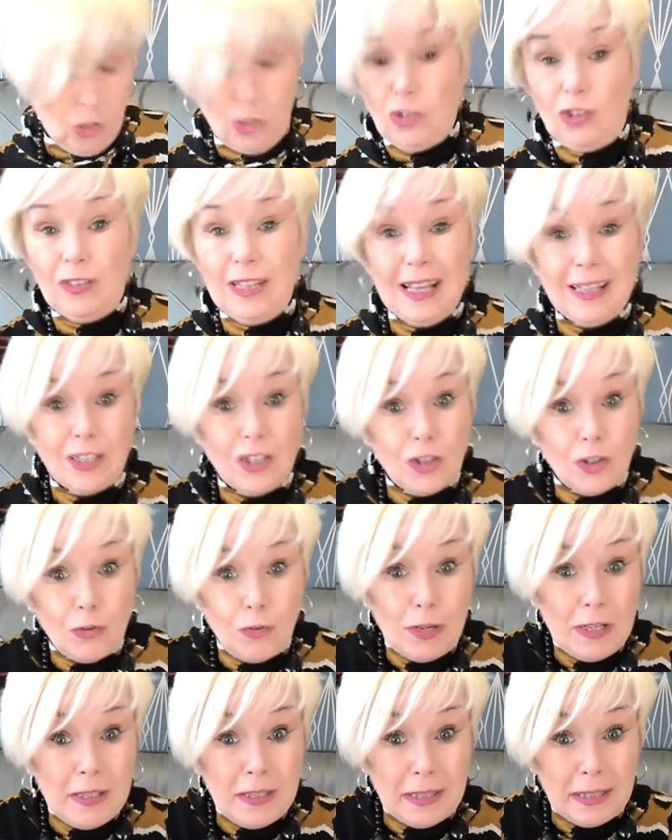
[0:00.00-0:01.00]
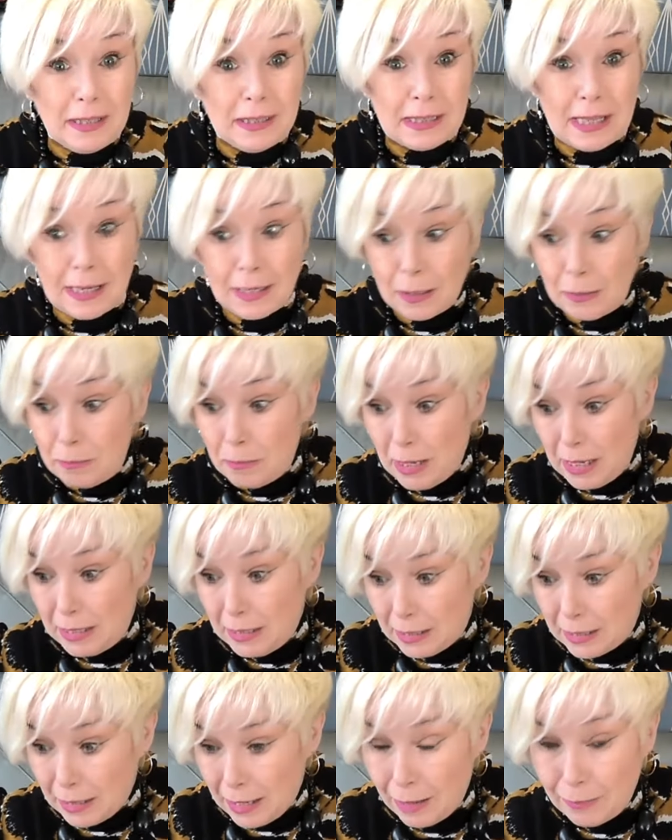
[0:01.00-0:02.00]
So that's three things I can
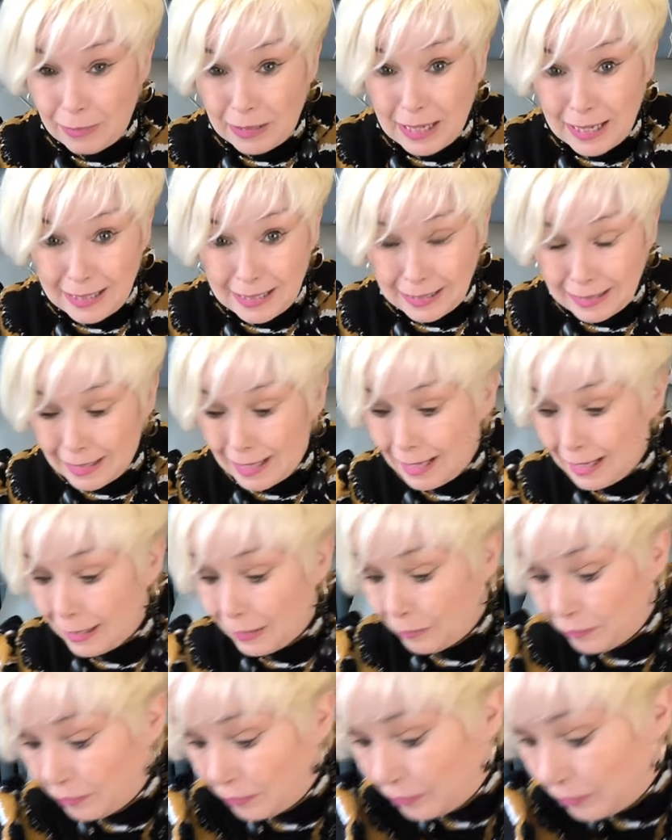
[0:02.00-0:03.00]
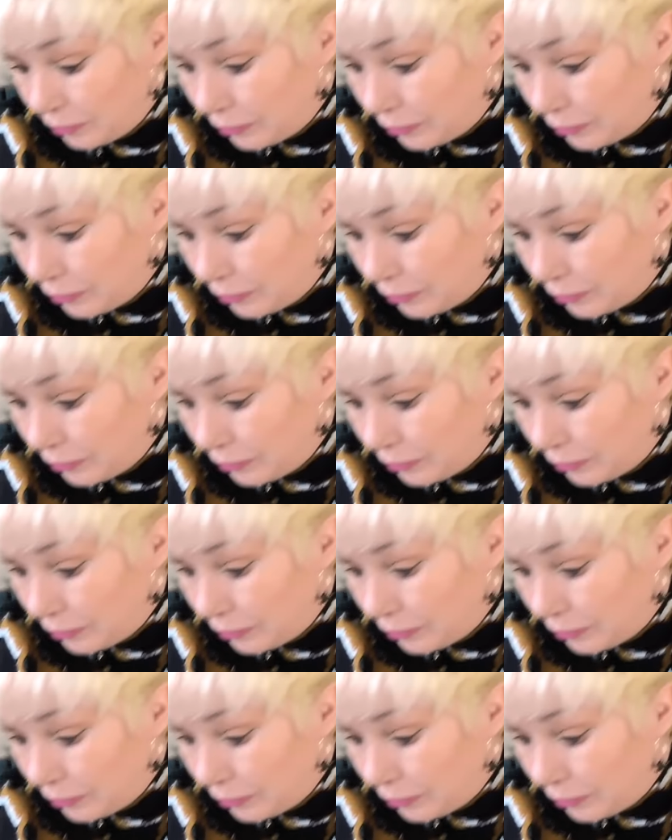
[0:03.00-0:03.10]
make. I'm getting there.